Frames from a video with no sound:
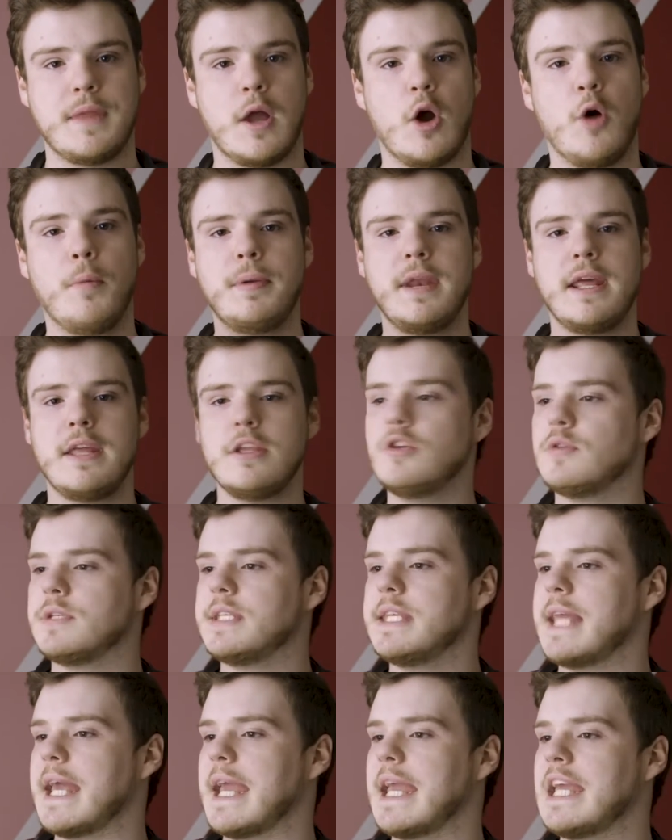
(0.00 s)
Open it, you
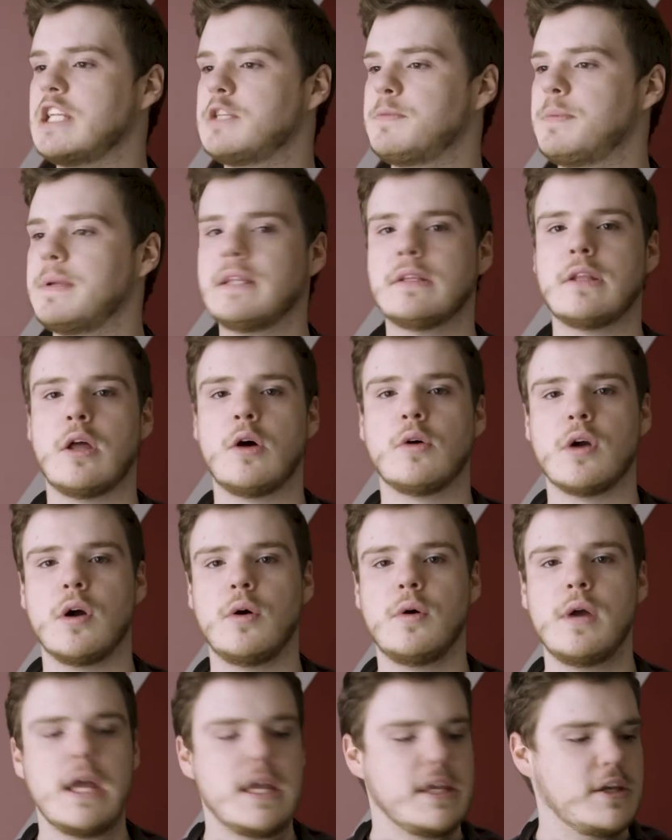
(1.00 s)
see the HP
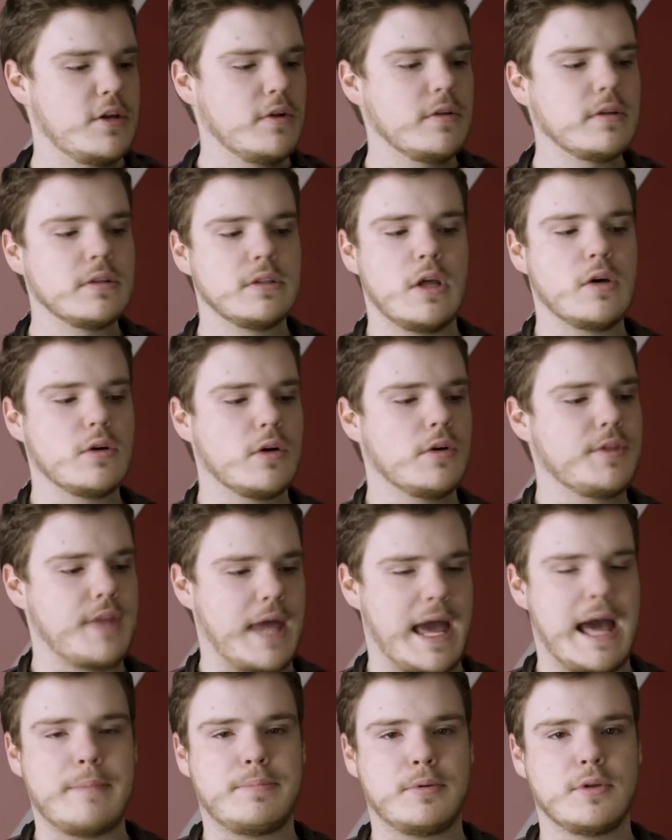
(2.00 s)
logo. You know the logo, the
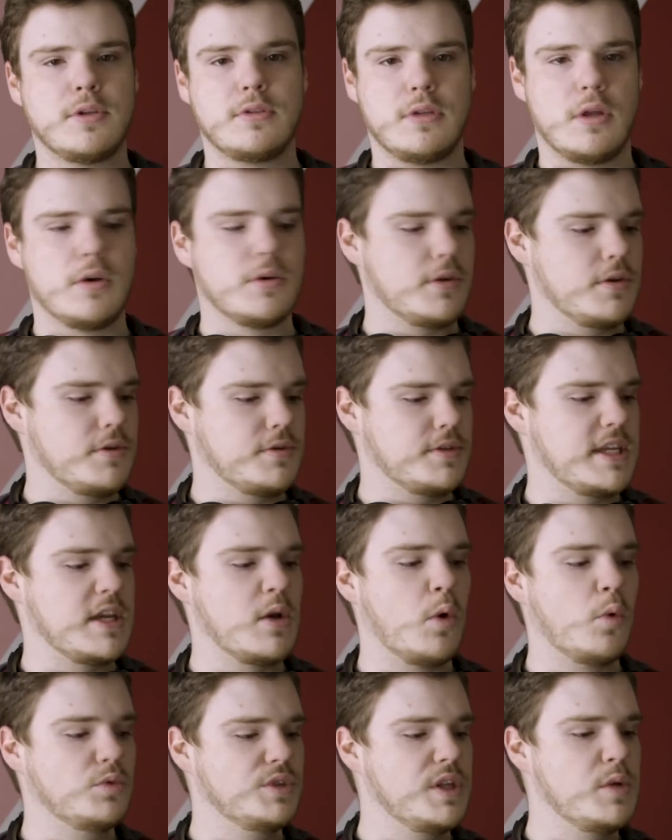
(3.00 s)
Apple logo you
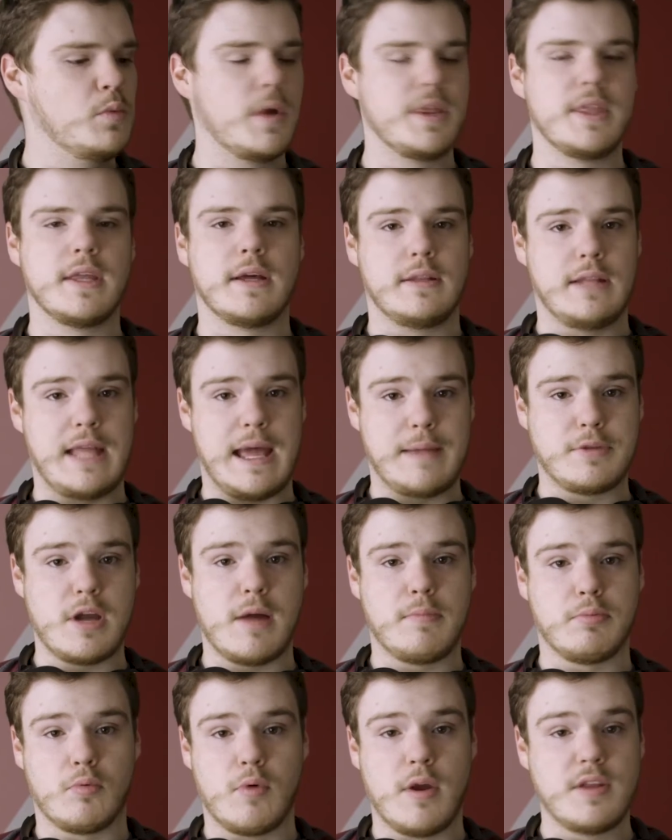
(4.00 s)
see only when the
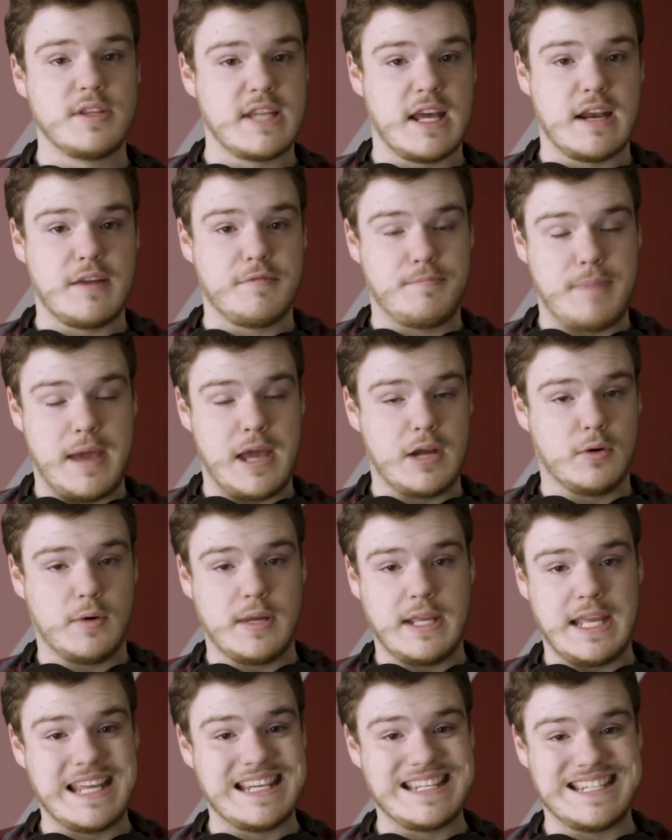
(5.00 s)
laptop runs out of
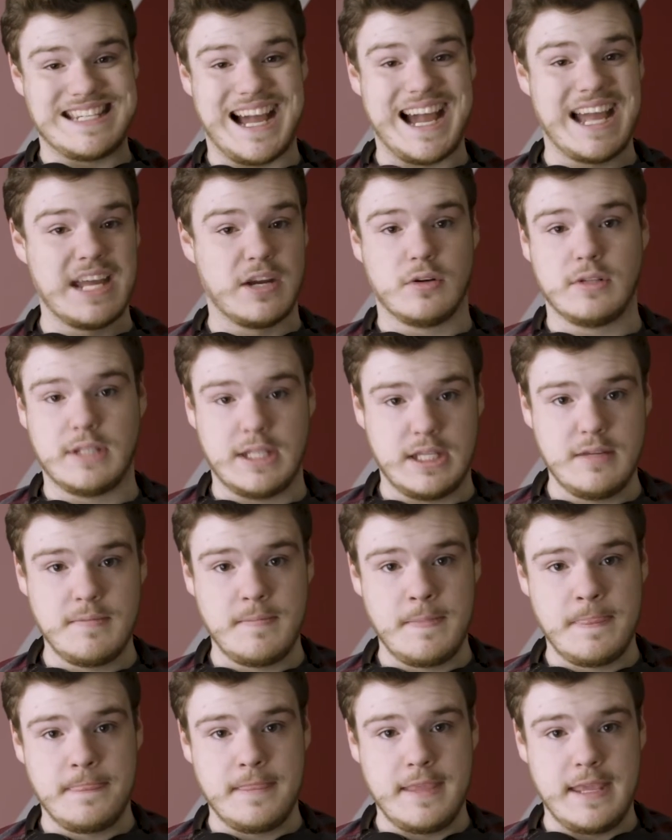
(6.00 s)
battery entirely,
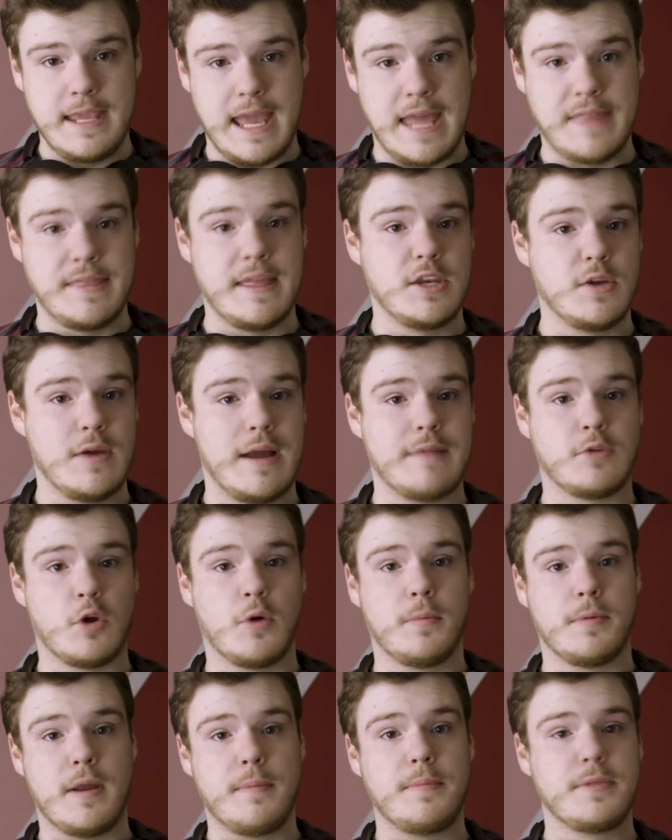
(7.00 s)
and then you have to
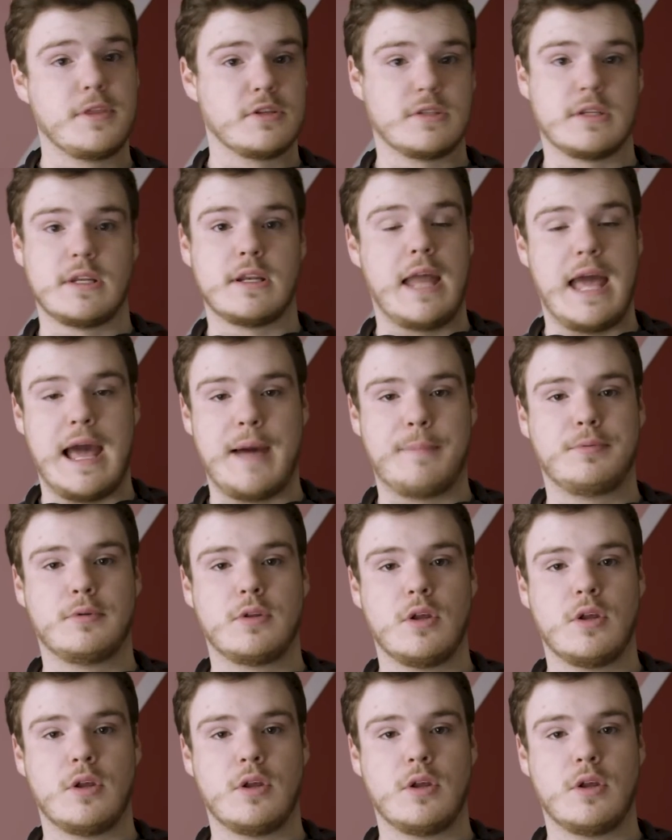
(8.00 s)
open it up and there's an Apple